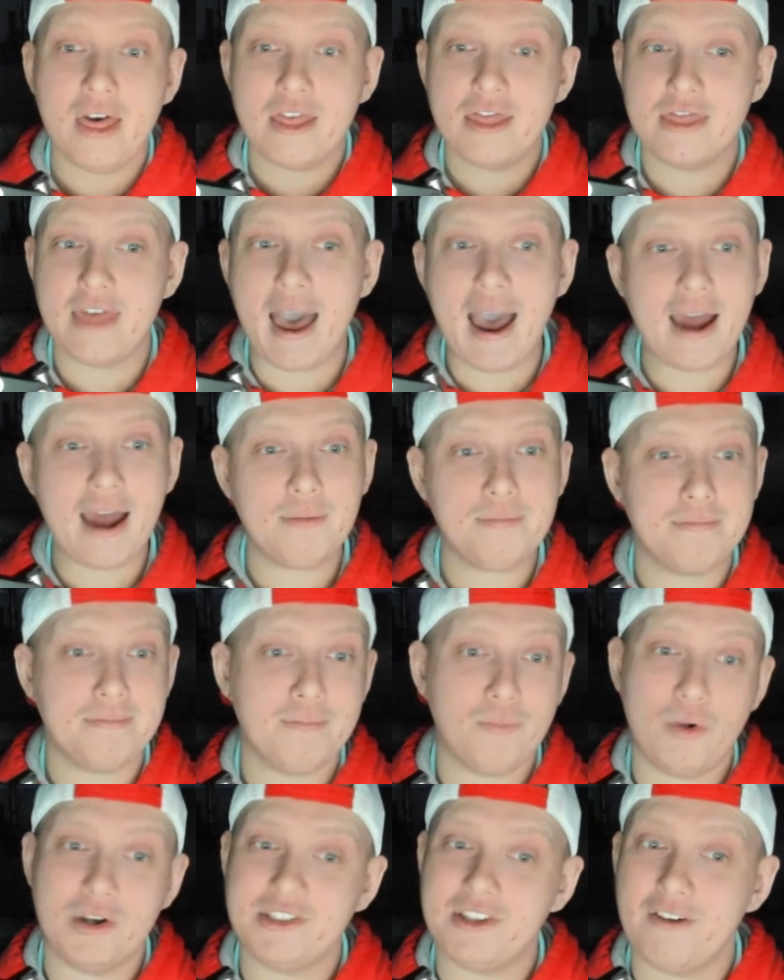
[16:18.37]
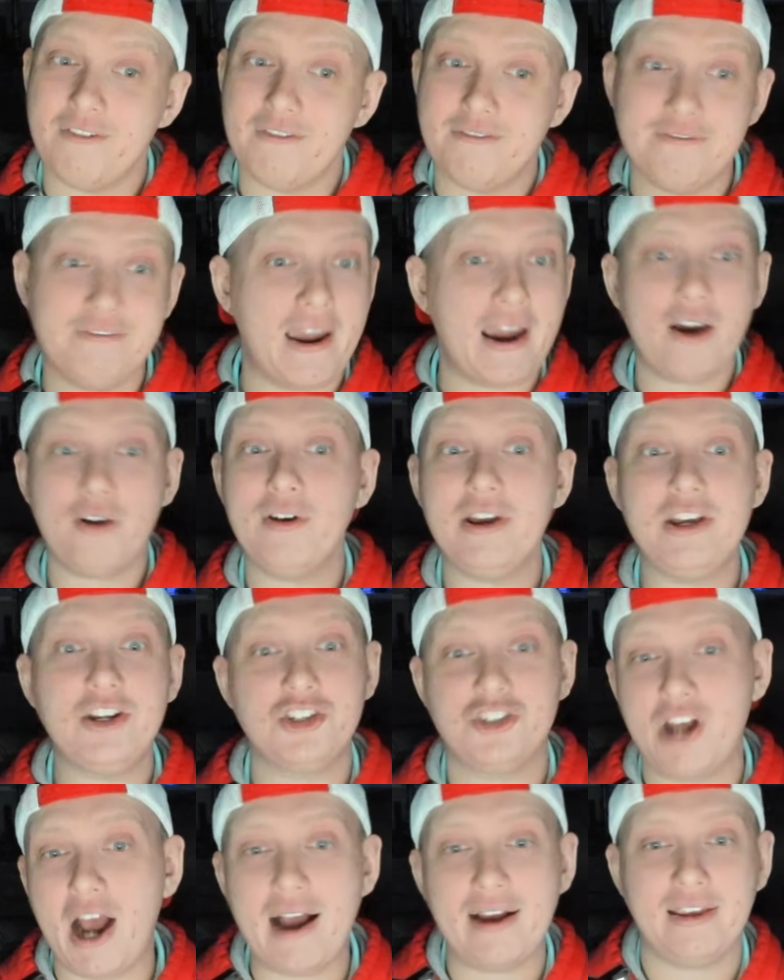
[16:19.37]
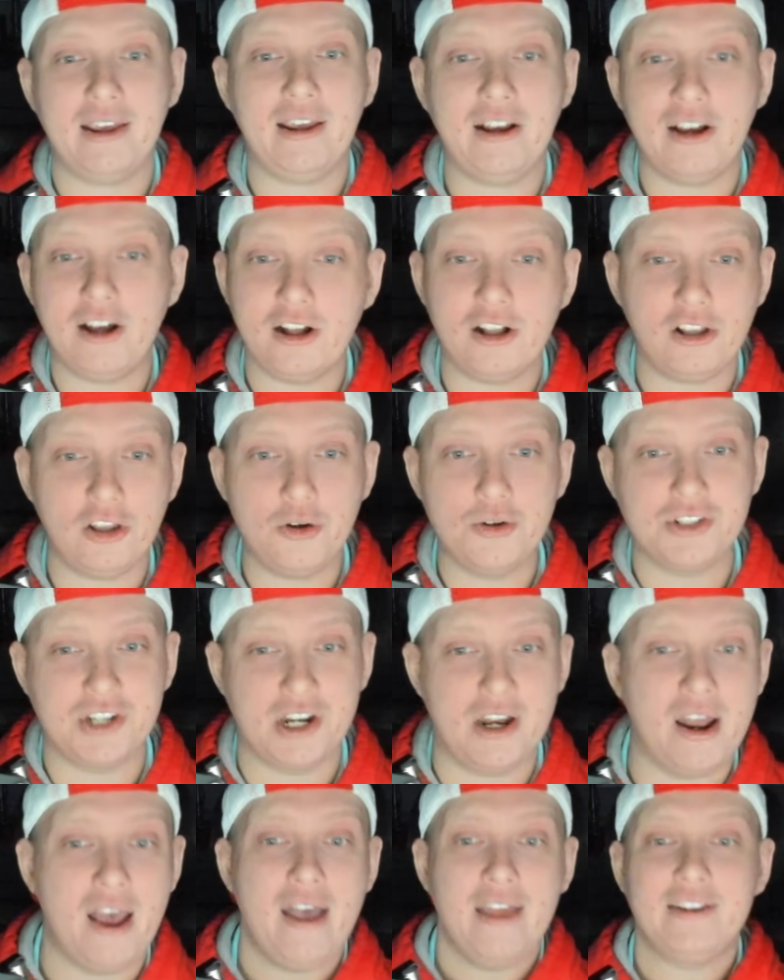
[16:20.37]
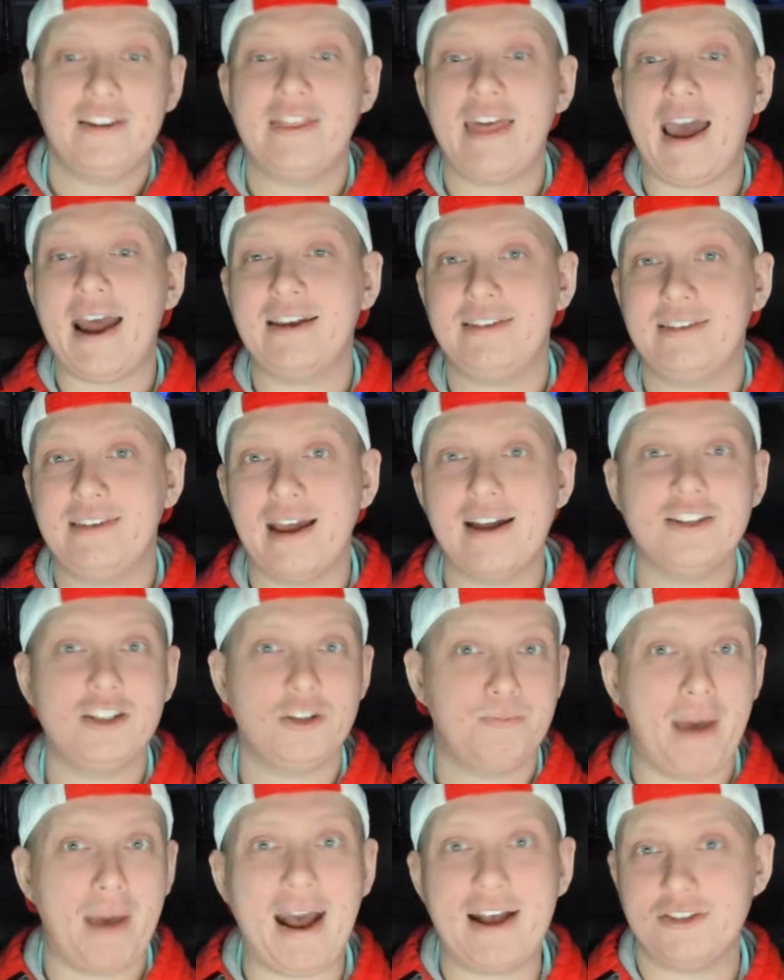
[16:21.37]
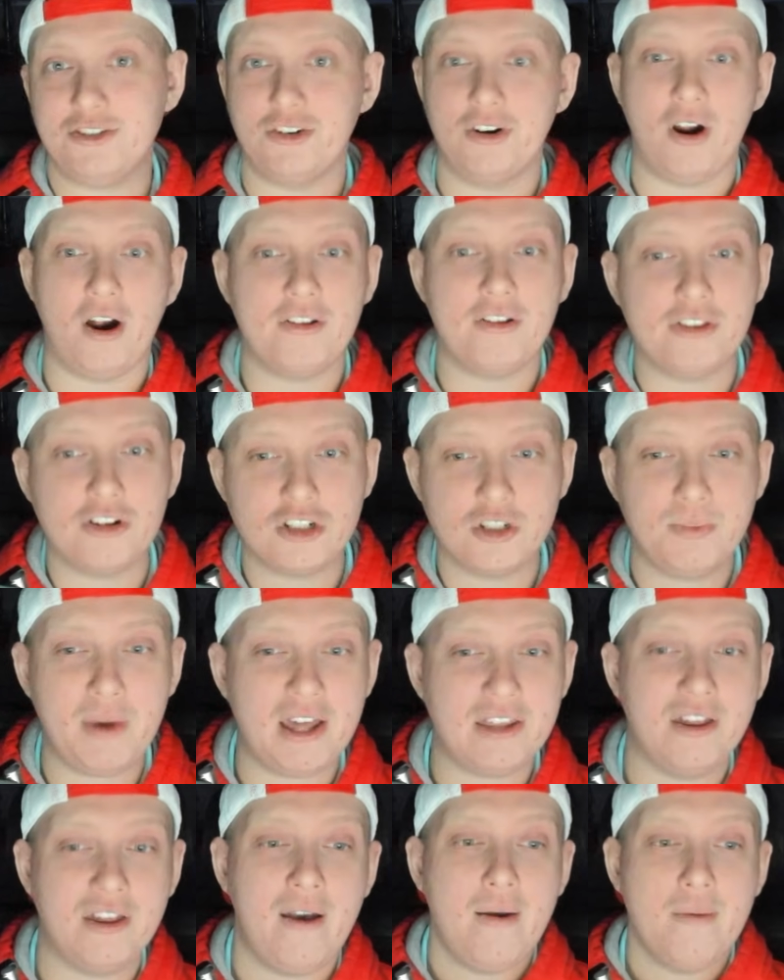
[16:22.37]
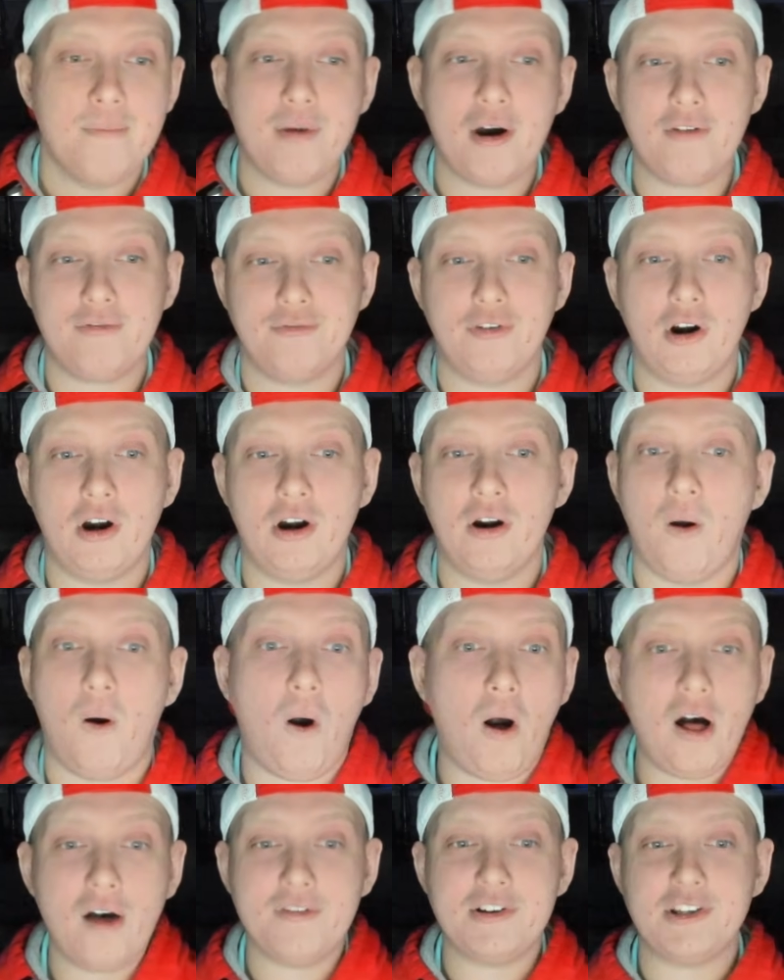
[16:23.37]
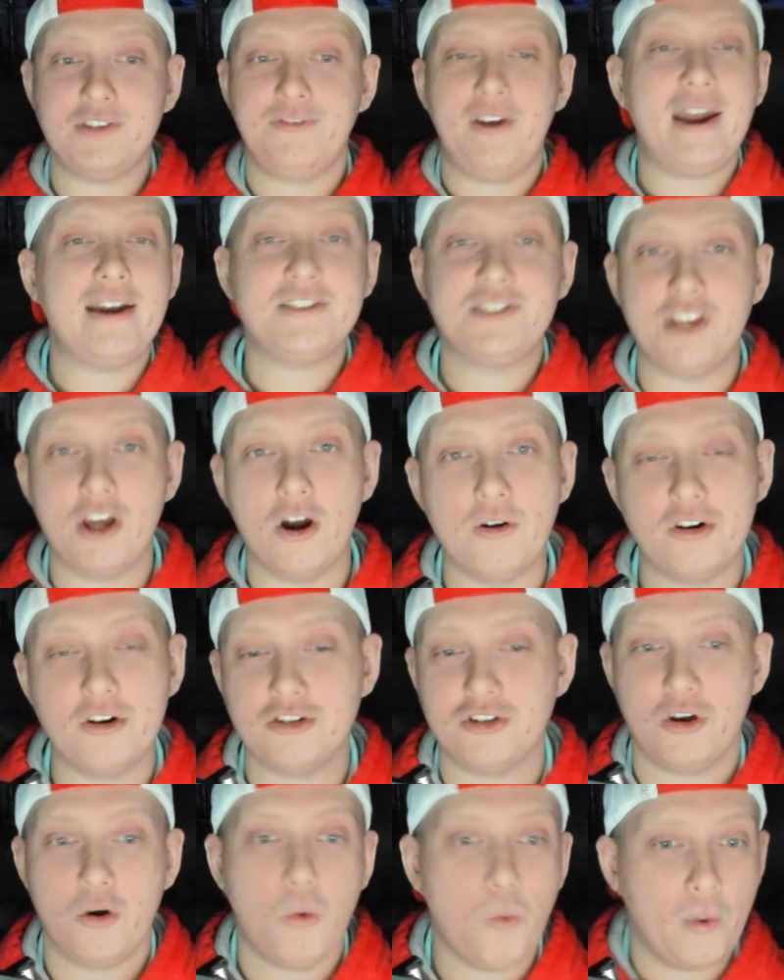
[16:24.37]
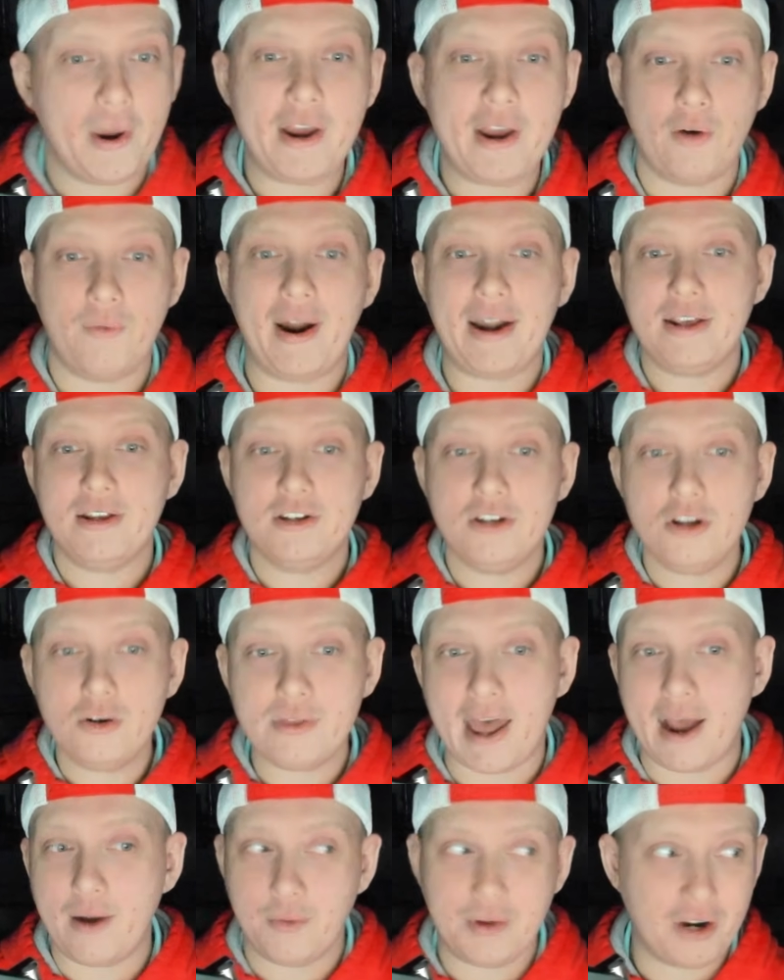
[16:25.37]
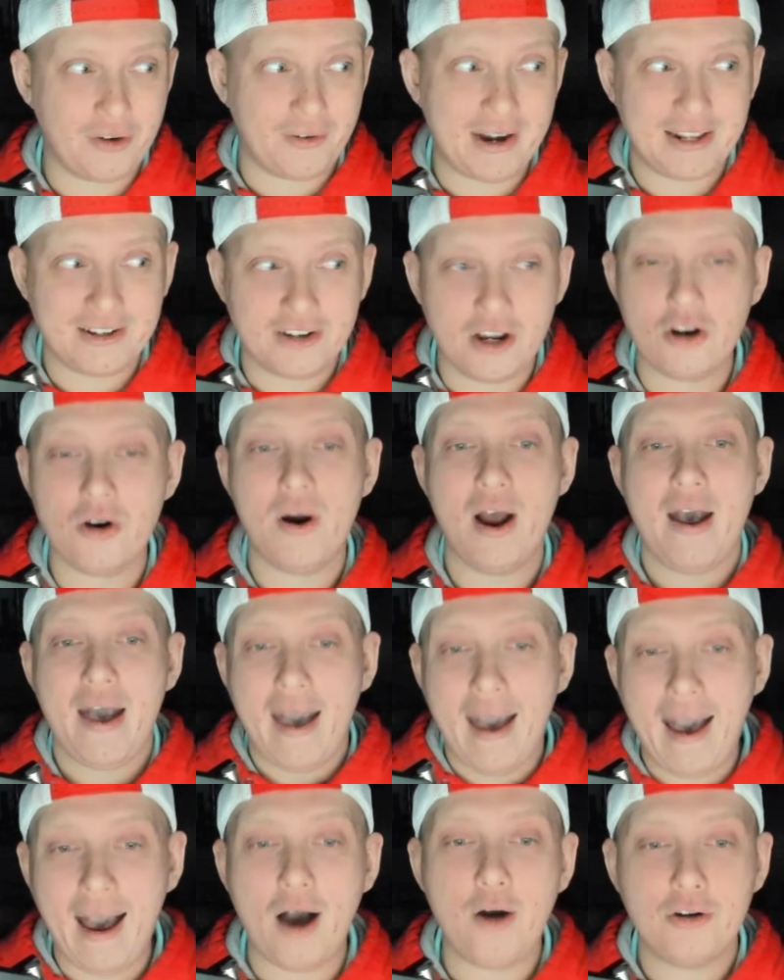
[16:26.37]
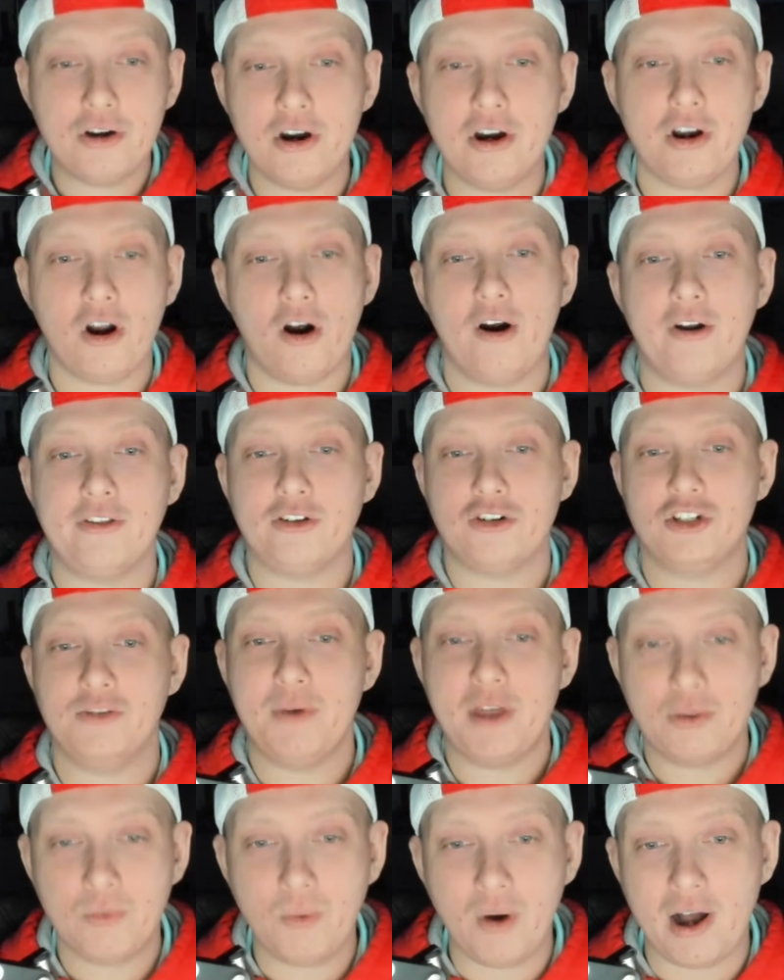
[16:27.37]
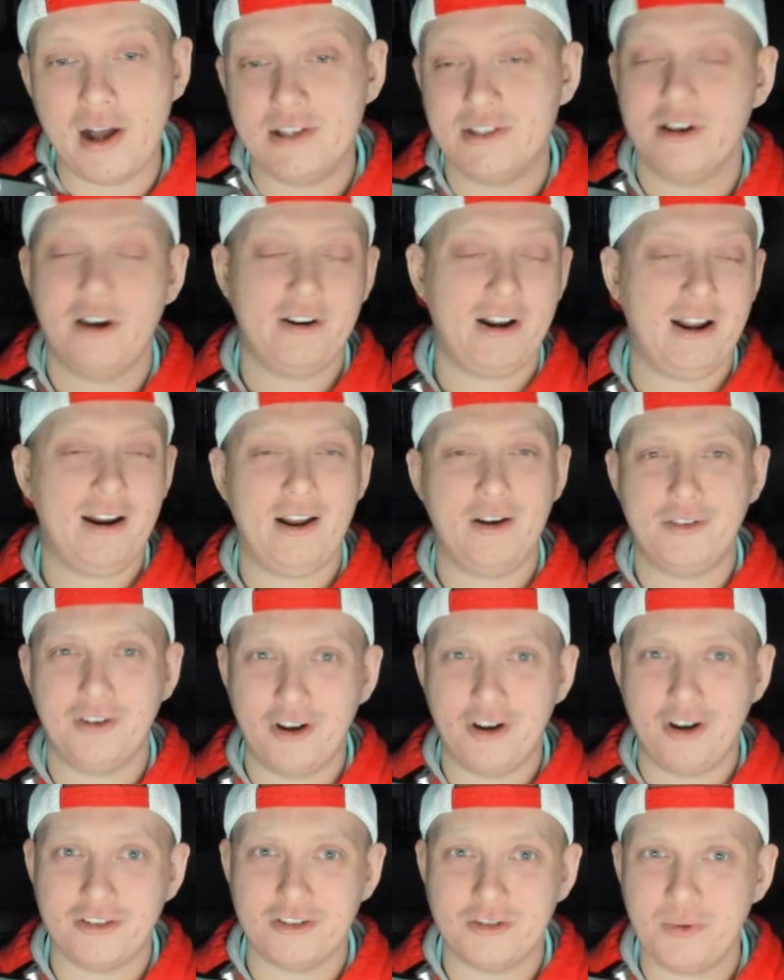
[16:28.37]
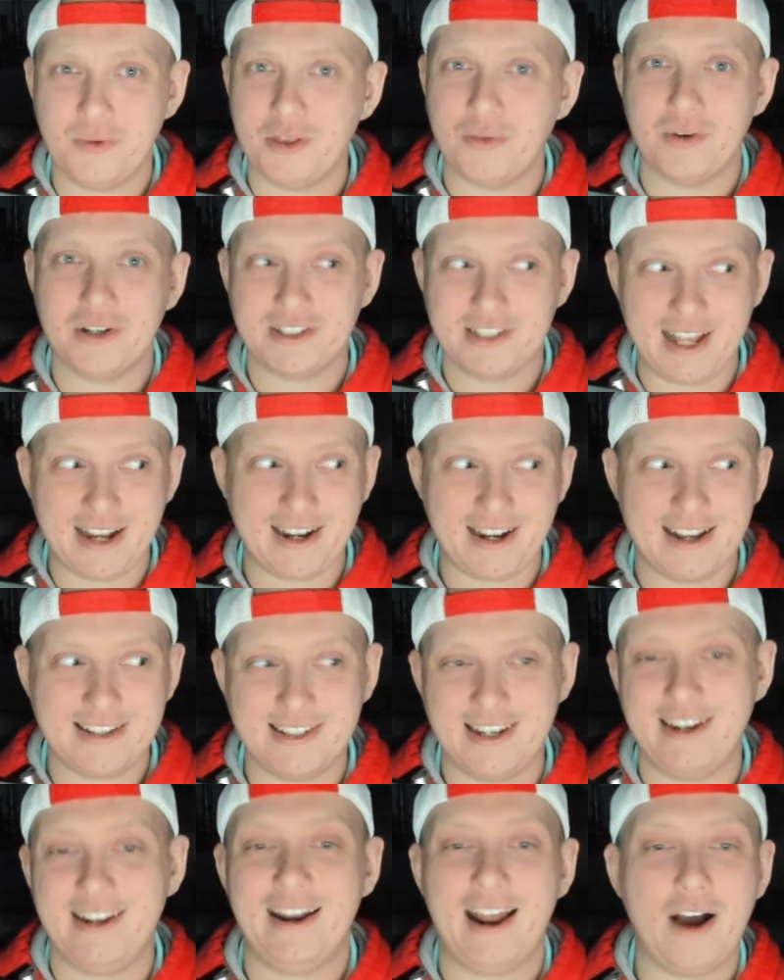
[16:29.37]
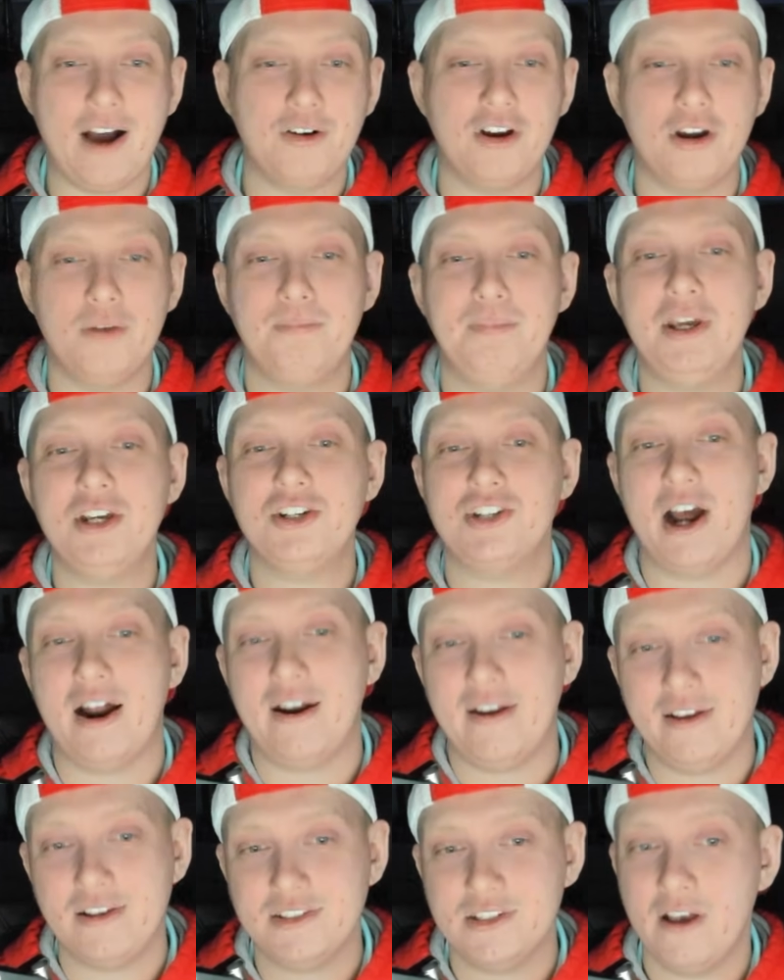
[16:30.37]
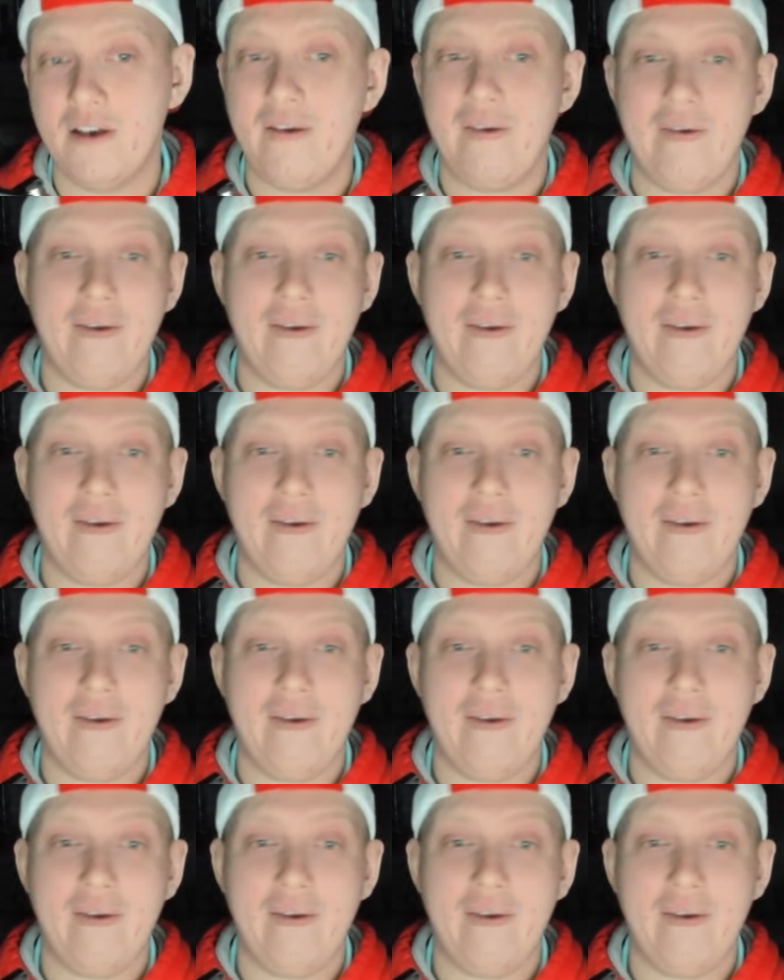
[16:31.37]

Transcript: that was a very shocking conclusion to that dense bastard Arthur Smith, but for all of us fantasy owners, we already knew that. We already knew how good Arthur Smith was. Or not how good Arthur Smith was, because that guy's an idiot. How good Bijan is.